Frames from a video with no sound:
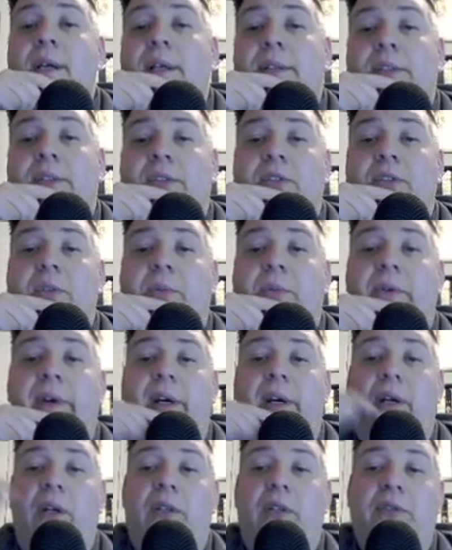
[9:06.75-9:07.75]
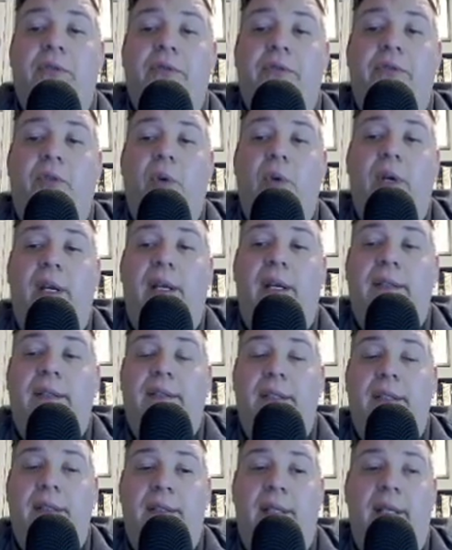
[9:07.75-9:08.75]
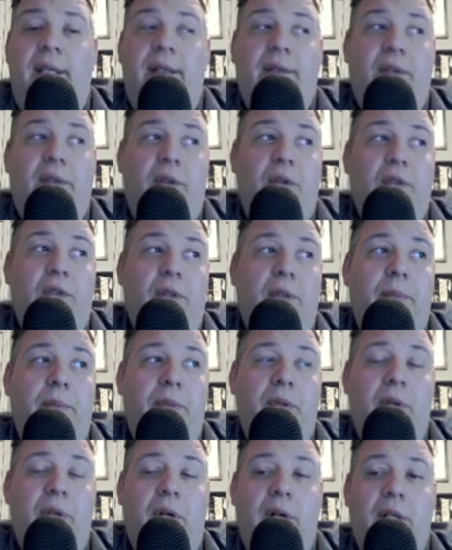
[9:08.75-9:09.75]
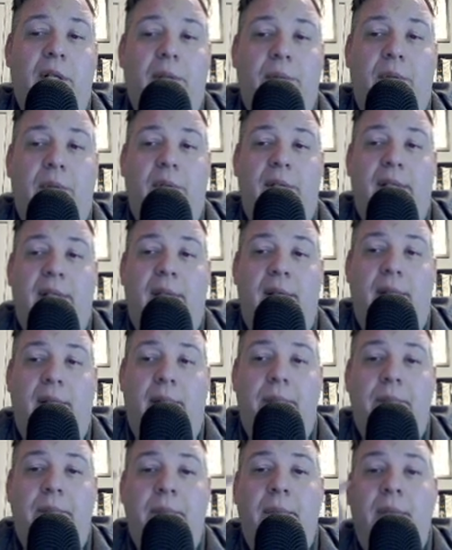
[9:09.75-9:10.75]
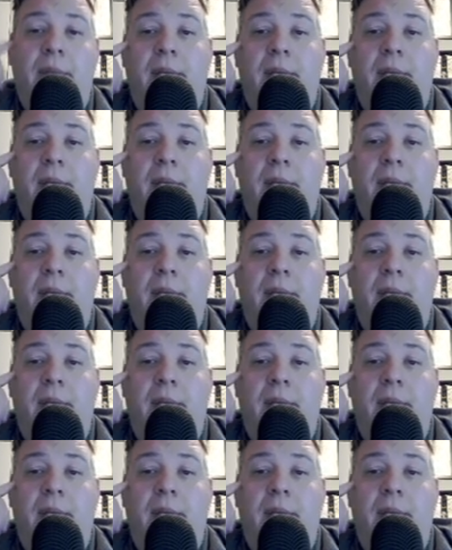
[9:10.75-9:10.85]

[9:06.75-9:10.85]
So super rare goes from 40 to 60. So those are the blue cards with only 10 of them.